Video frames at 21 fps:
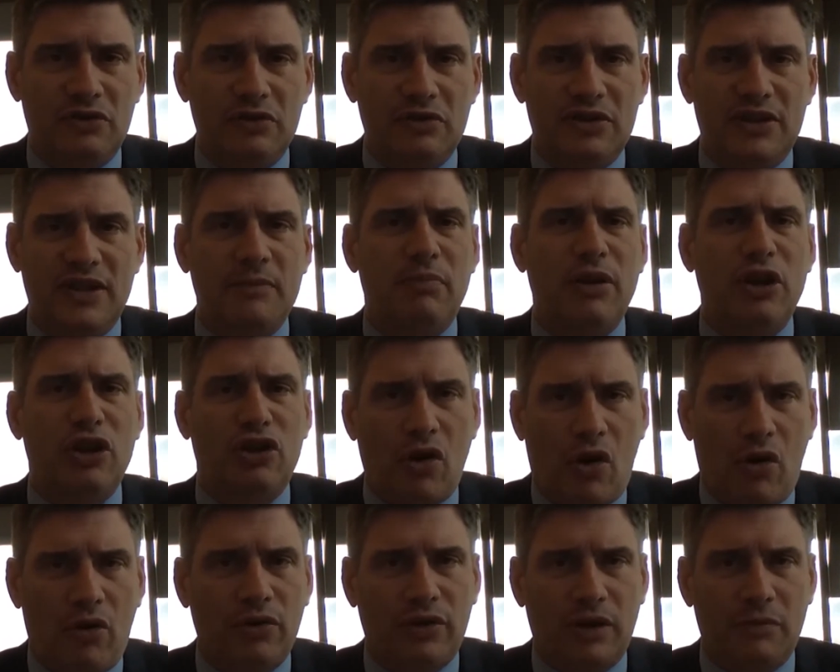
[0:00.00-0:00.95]
simply
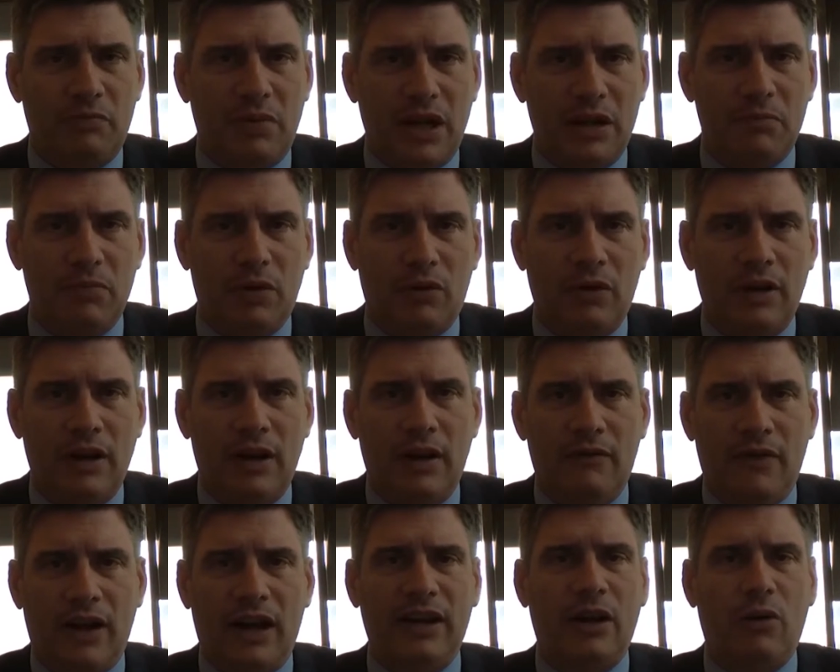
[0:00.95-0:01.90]
talk to people,
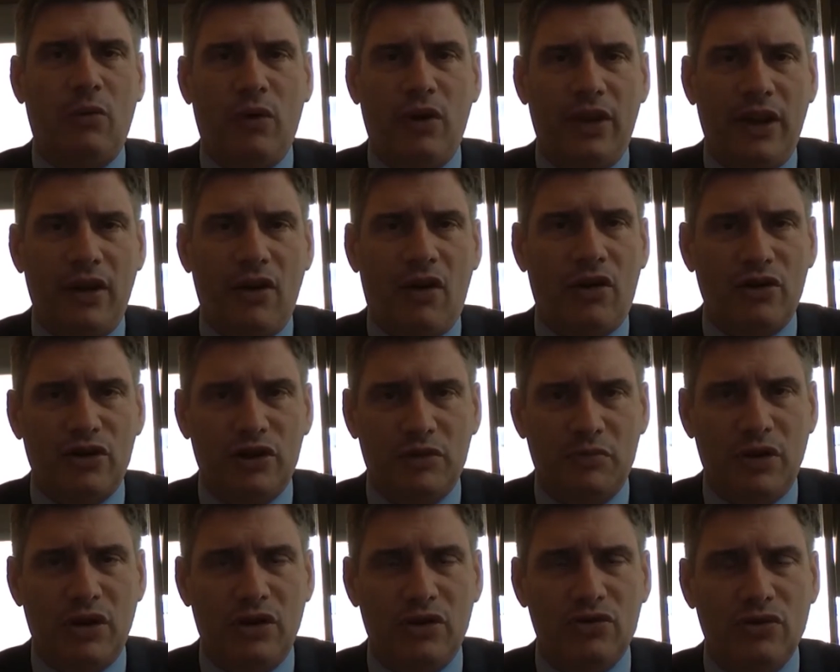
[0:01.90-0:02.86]
find out where they are
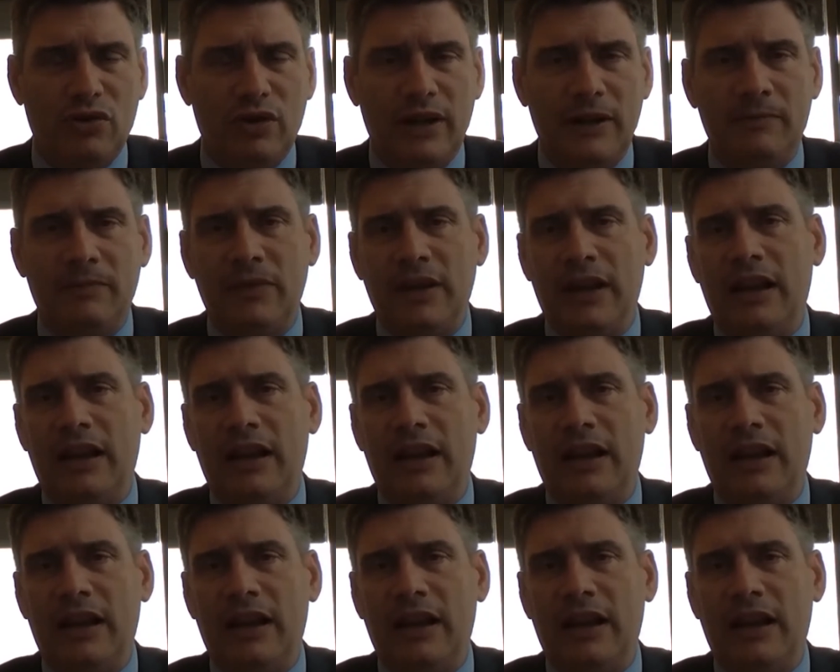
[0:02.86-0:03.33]
spiritually,